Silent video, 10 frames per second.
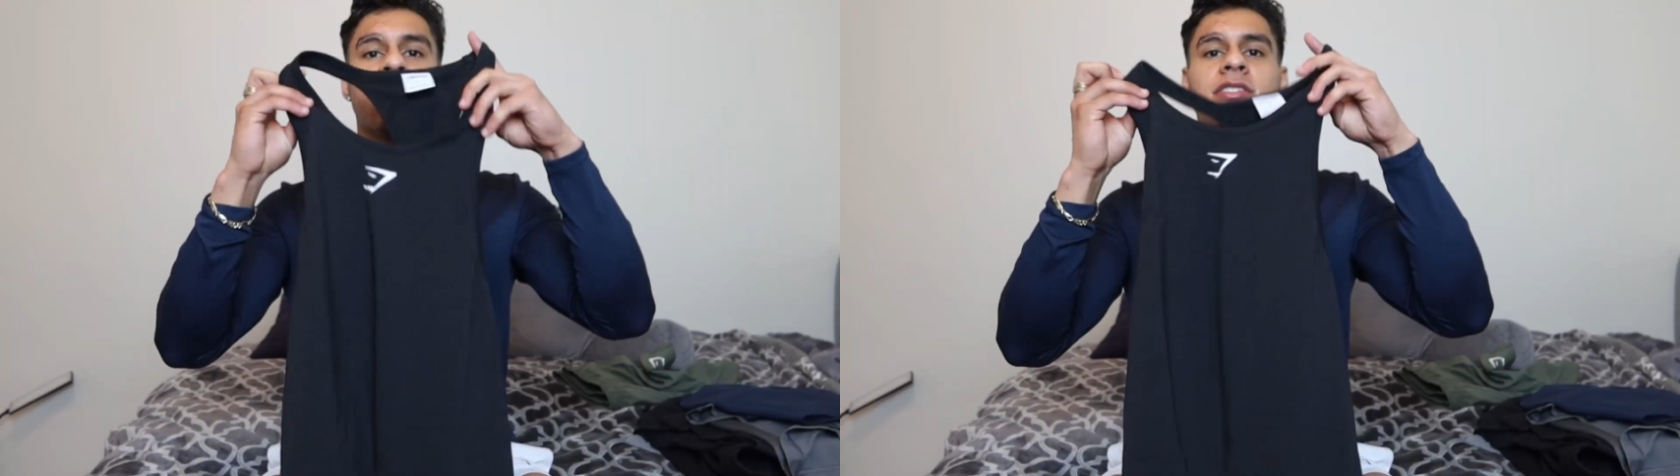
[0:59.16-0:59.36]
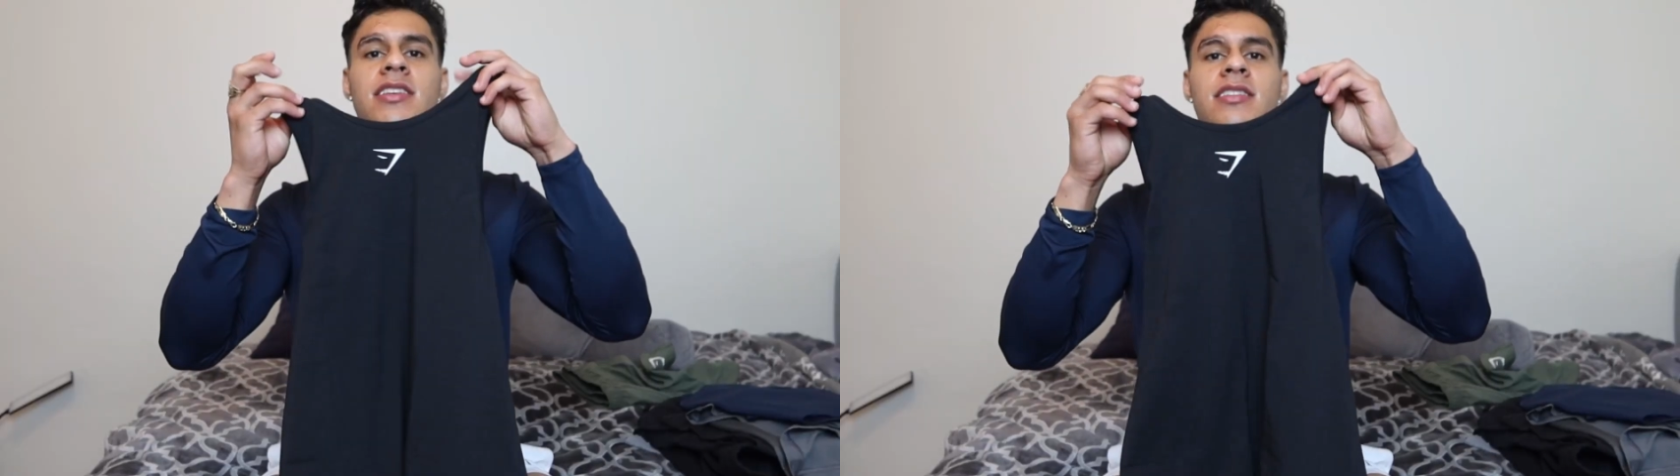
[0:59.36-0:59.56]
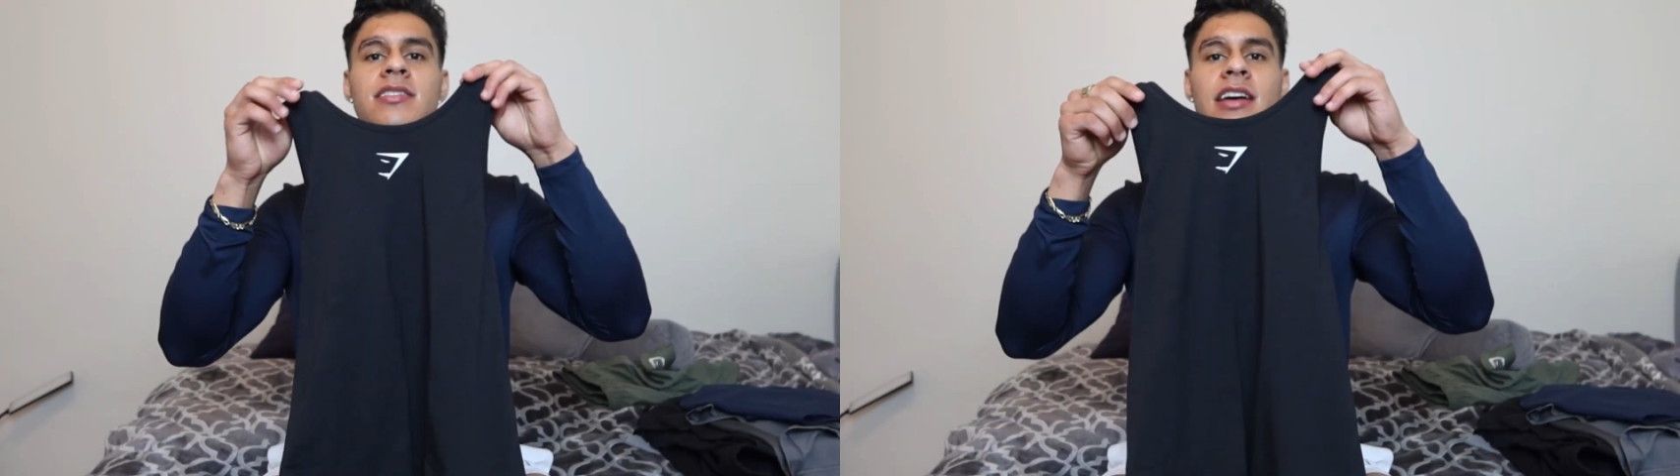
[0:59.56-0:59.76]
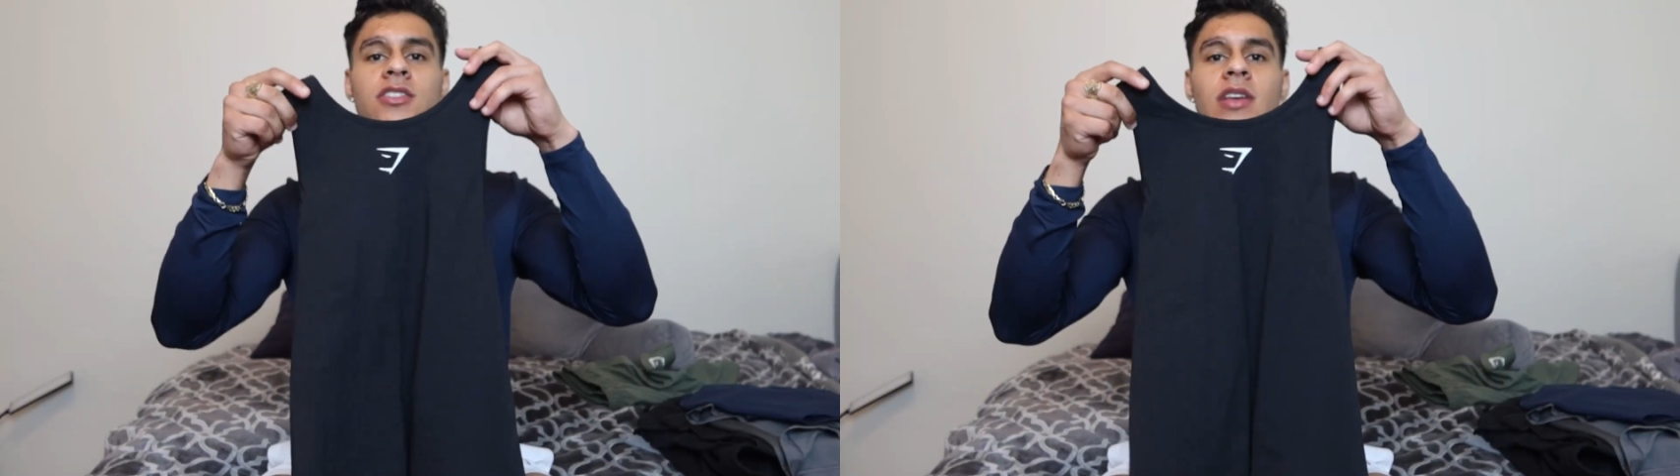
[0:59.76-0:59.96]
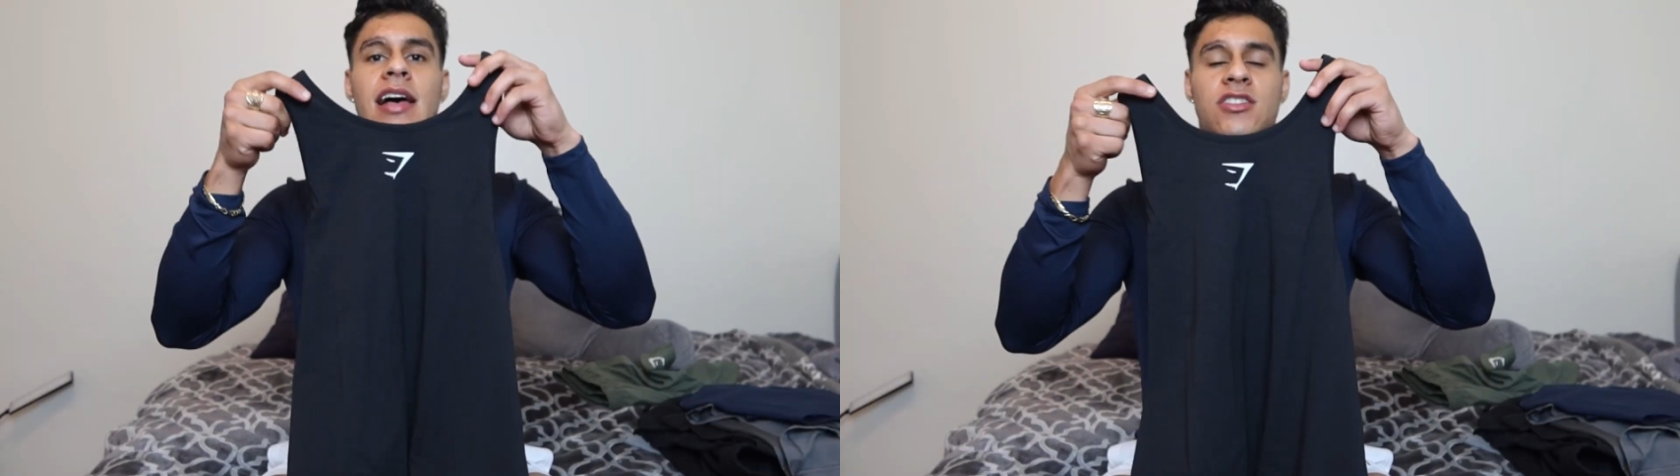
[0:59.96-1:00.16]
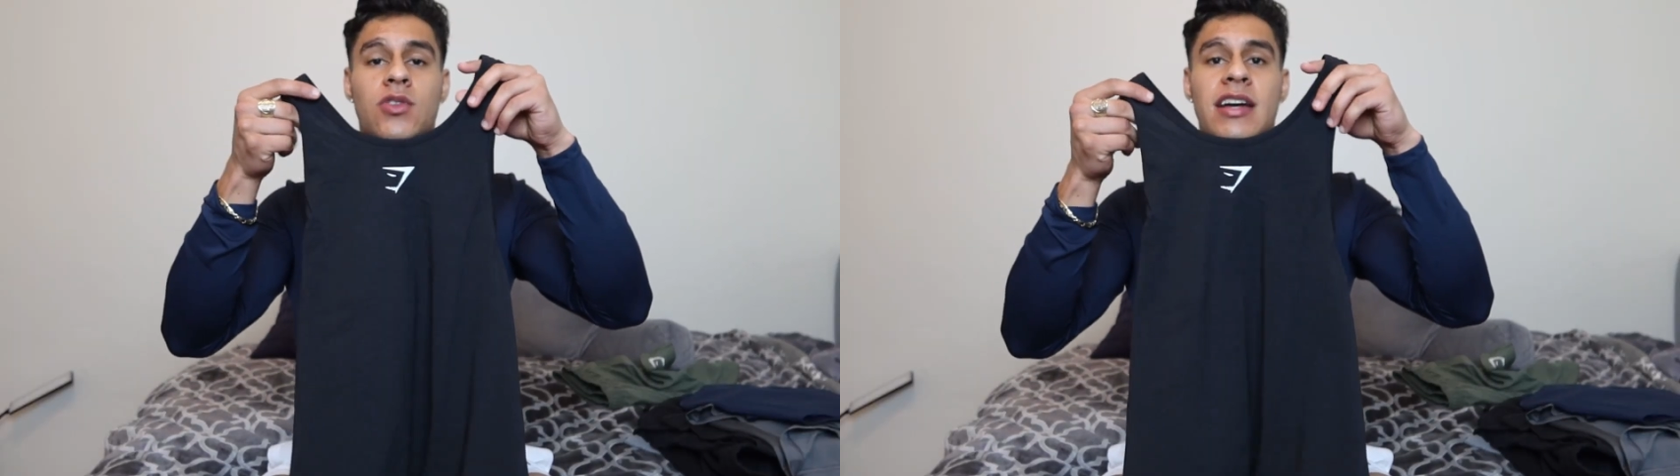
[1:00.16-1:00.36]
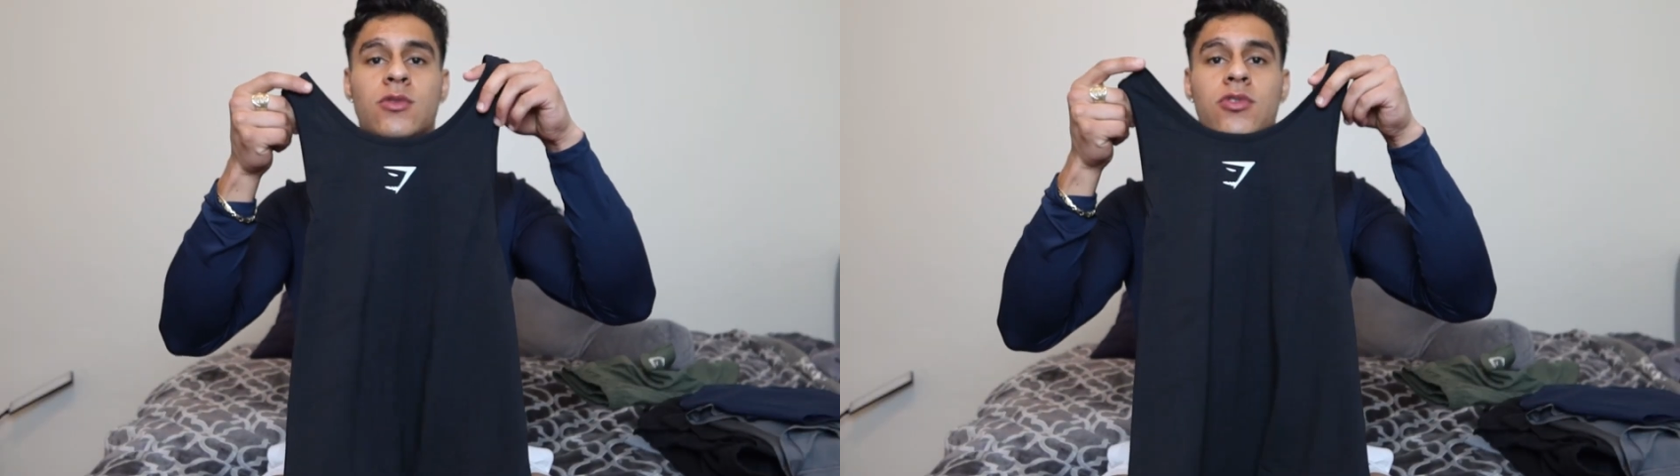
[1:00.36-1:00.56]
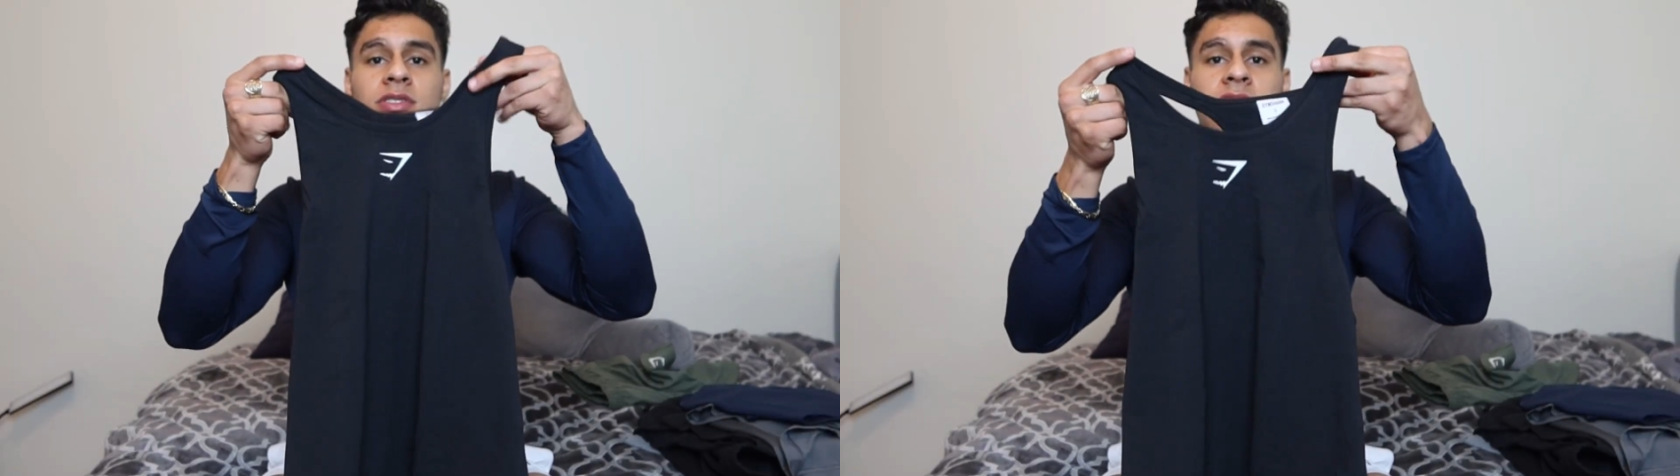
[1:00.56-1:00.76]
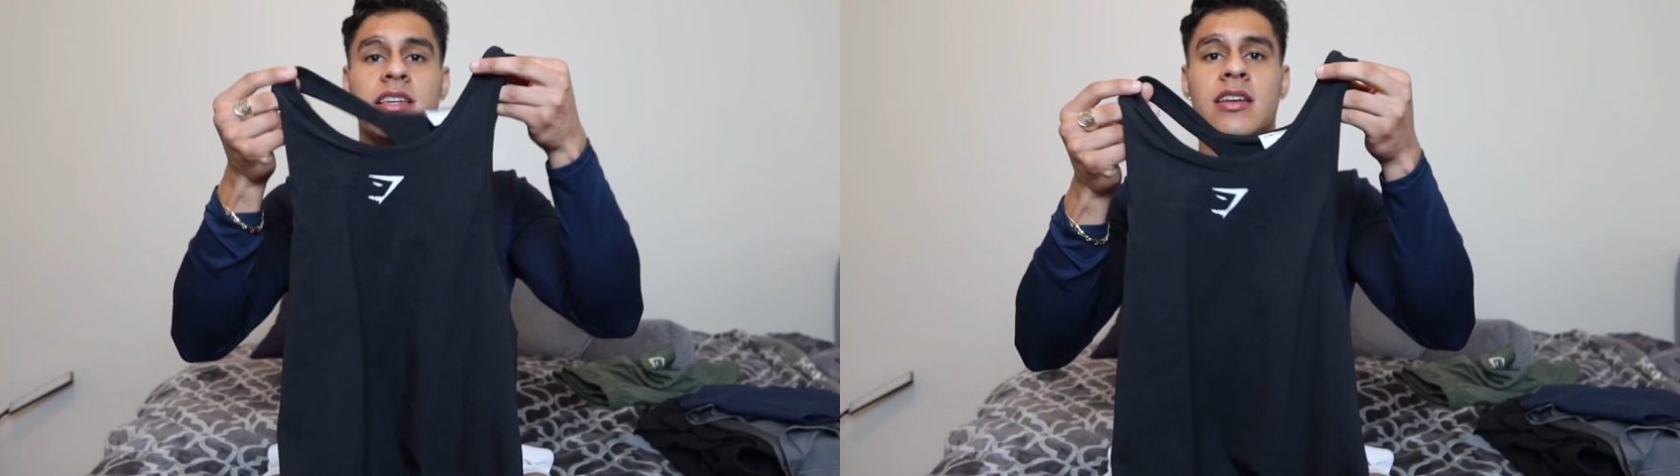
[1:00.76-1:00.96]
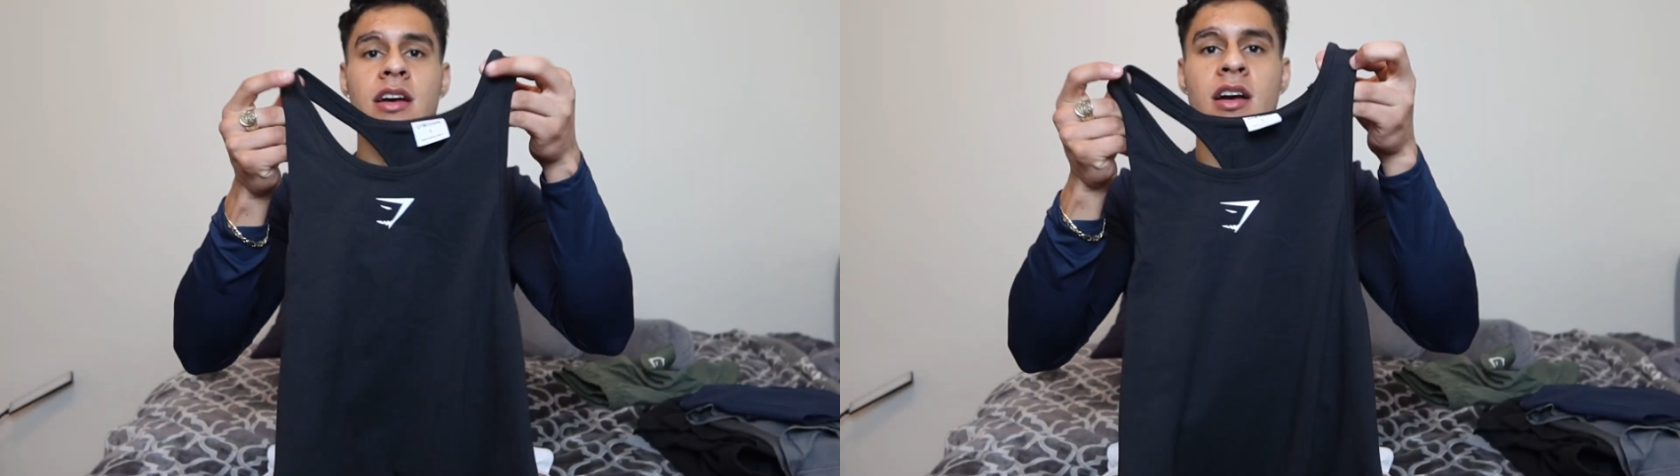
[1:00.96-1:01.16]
differences, as you guys will see,